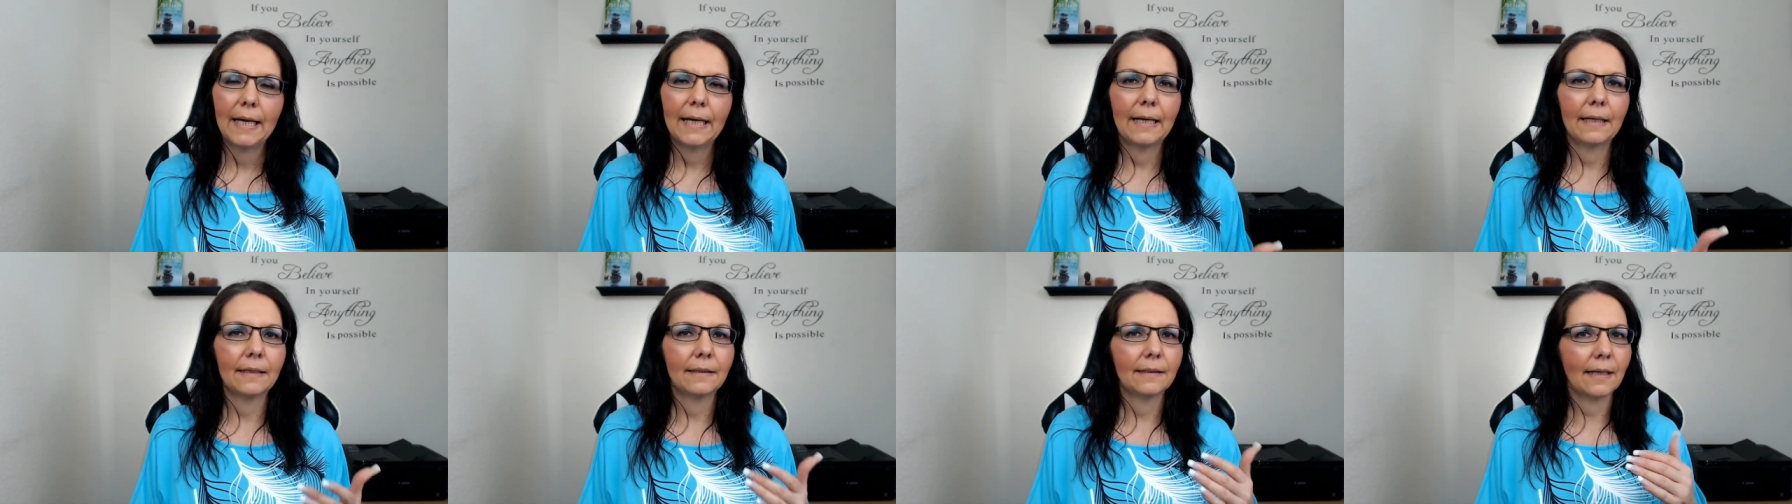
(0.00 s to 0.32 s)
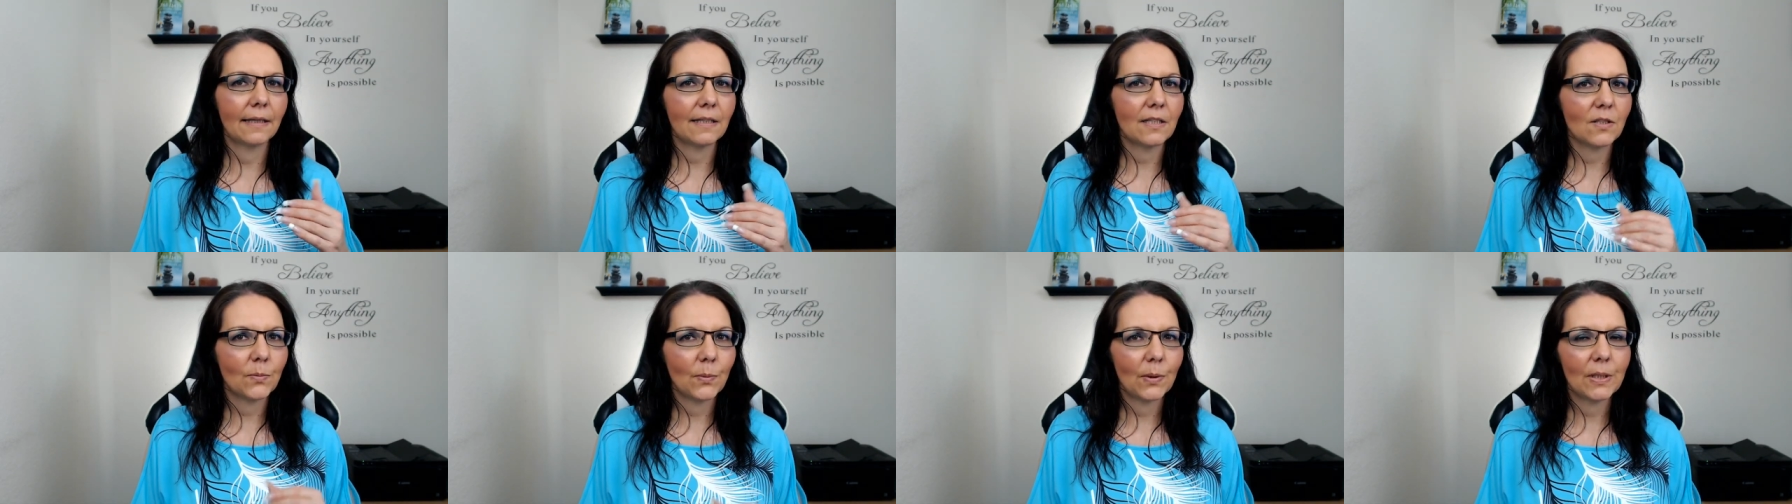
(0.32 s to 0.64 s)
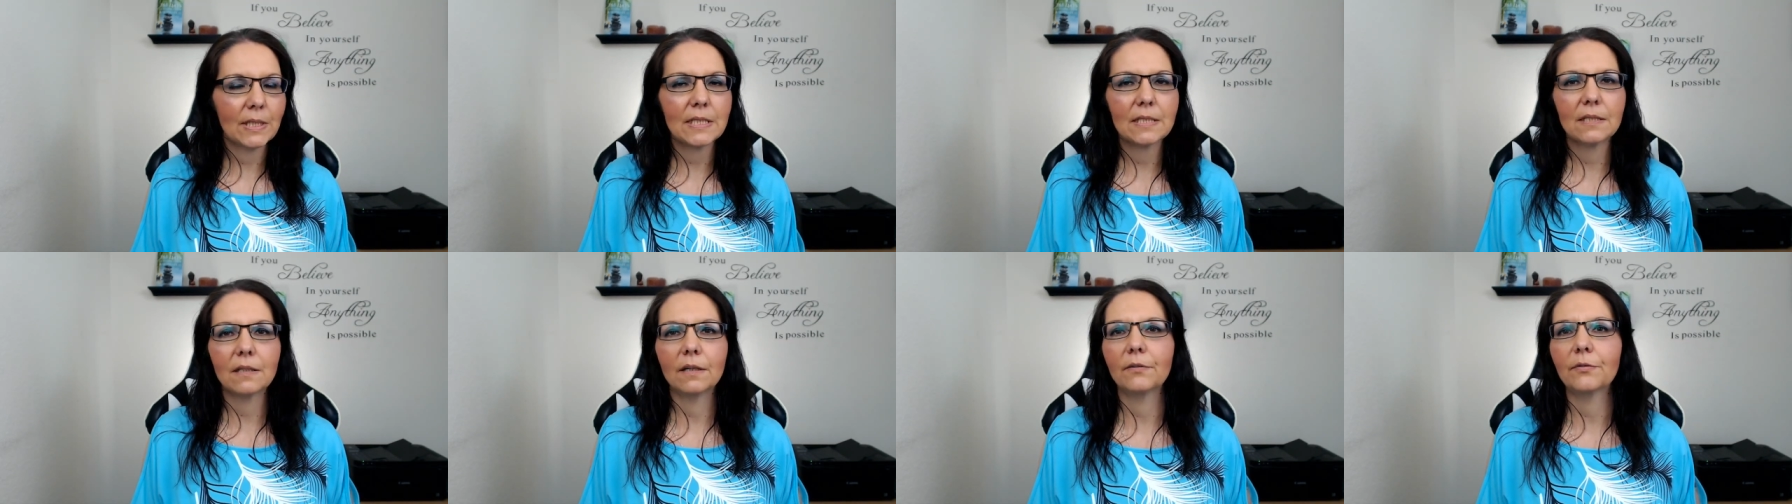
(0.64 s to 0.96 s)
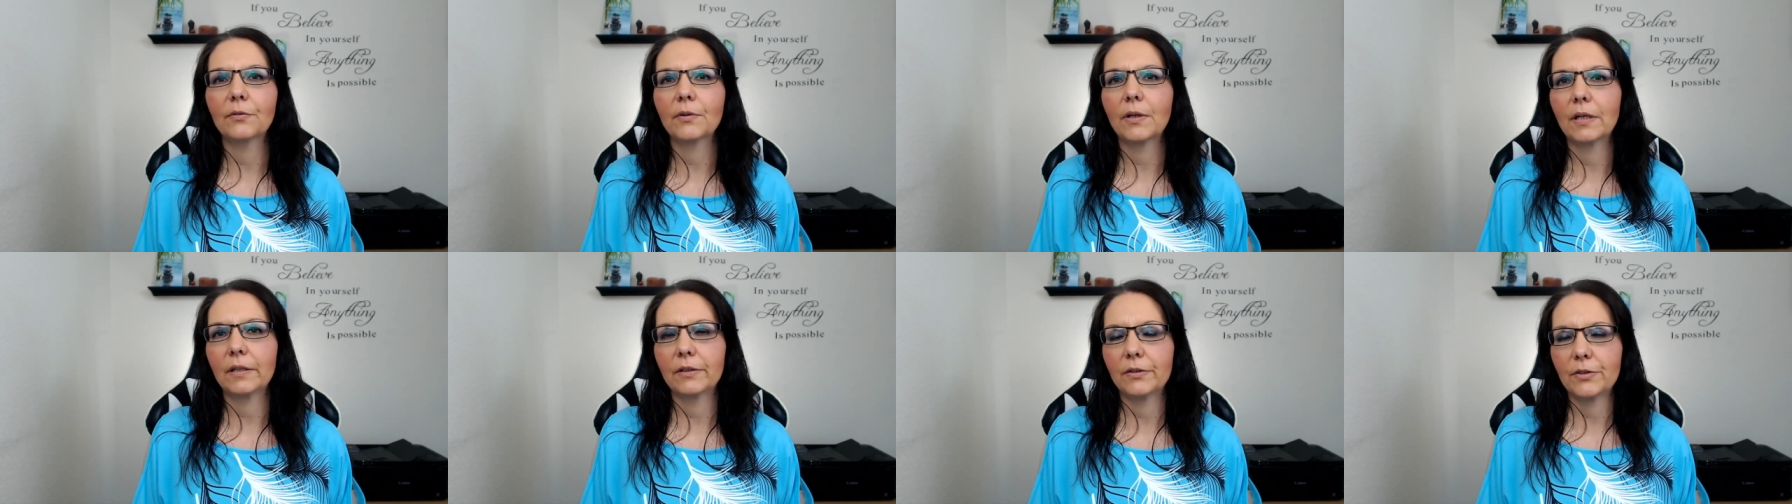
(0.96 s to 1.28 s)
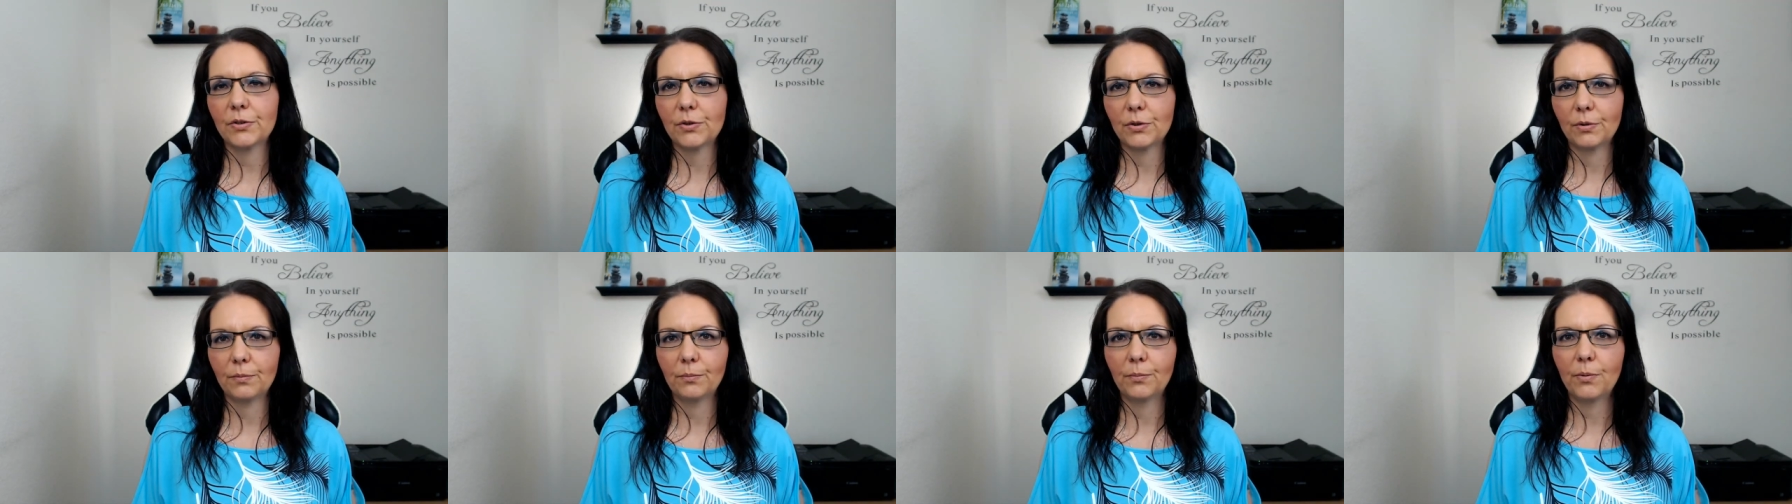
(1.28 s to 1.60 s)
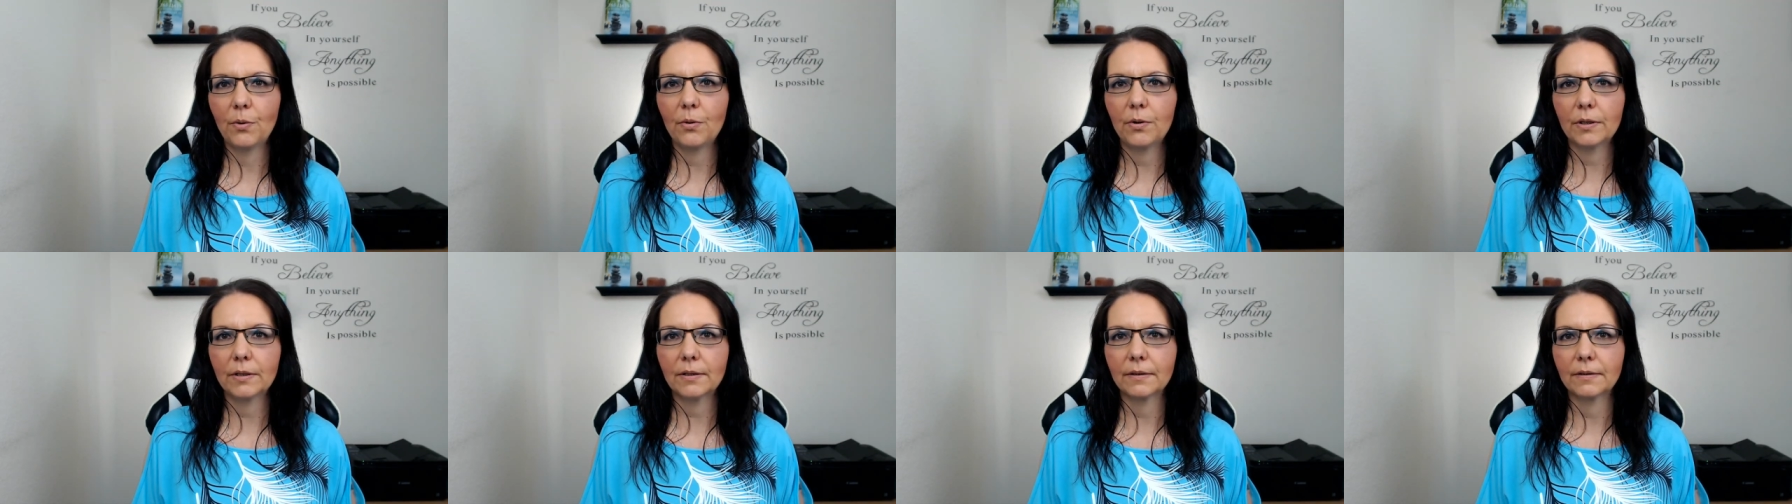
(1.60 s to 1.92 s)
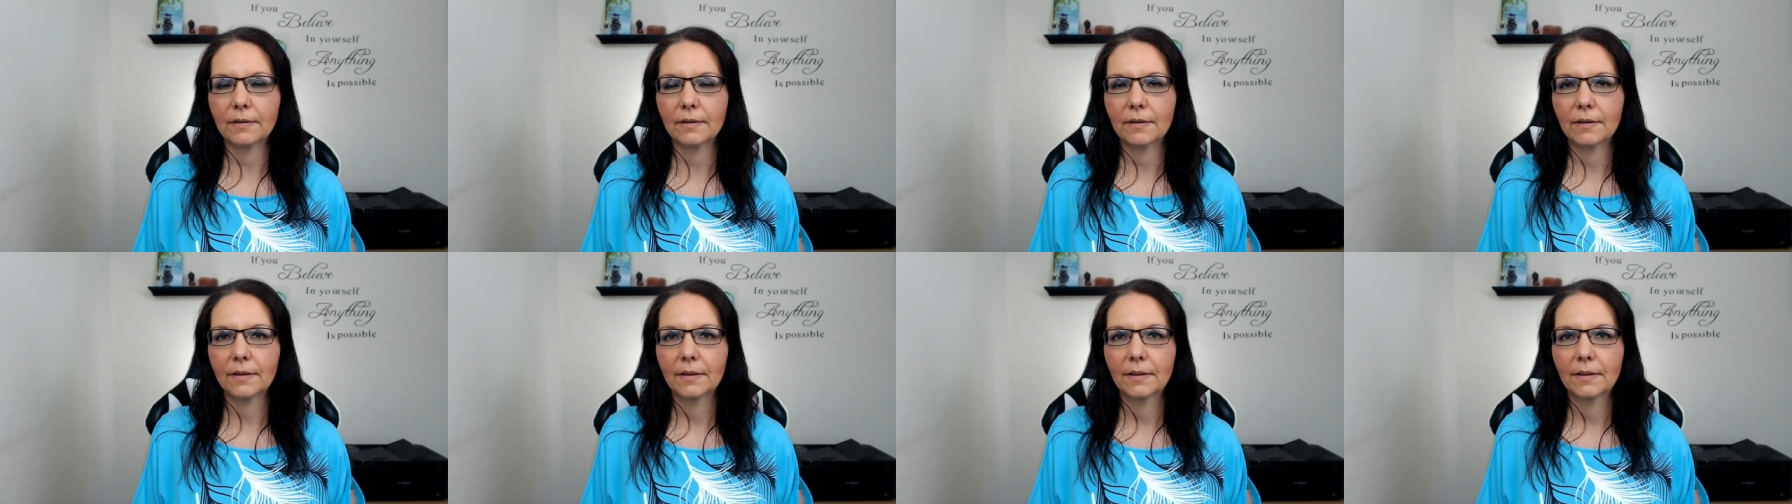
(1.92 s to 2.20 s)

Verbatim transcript: and that's why self-care is so important.